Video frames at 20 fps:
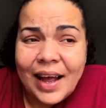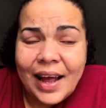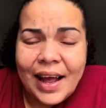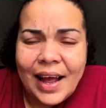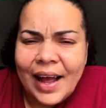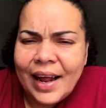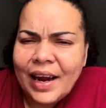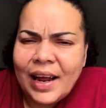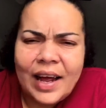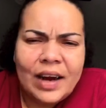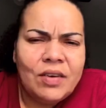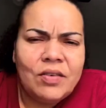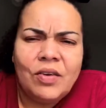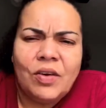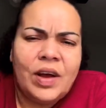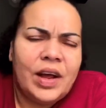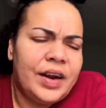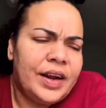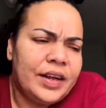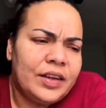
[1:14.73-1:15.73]
I, I don't know
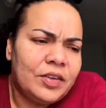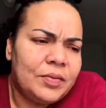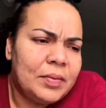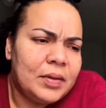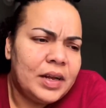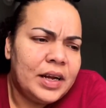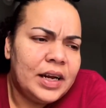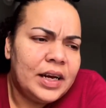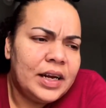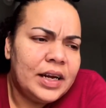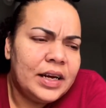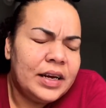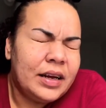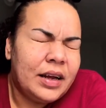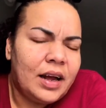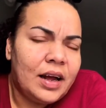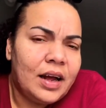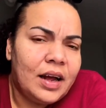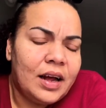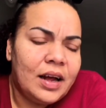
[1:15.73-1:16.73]
how to explain it.
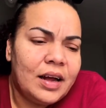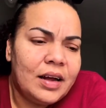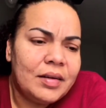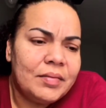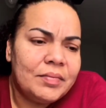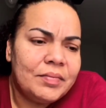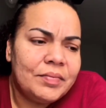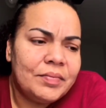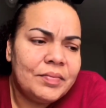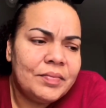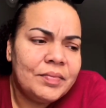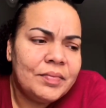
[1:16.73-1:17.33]
Um,